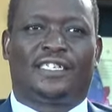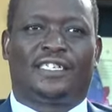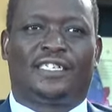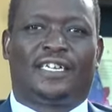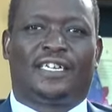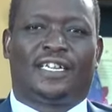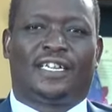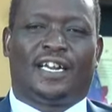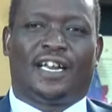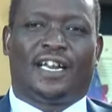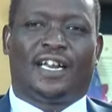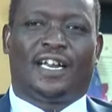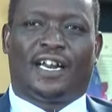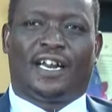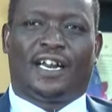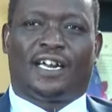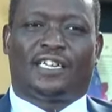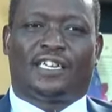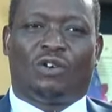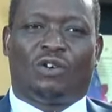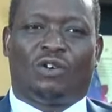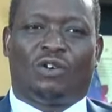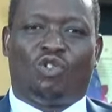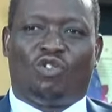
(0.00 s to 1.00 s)
the director
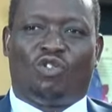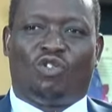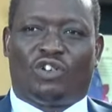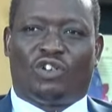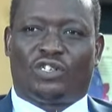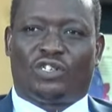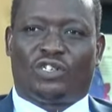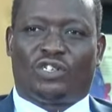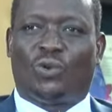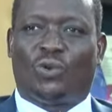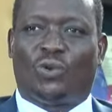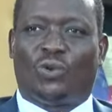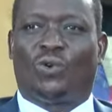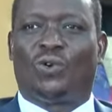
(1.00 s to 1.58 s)
who oversaw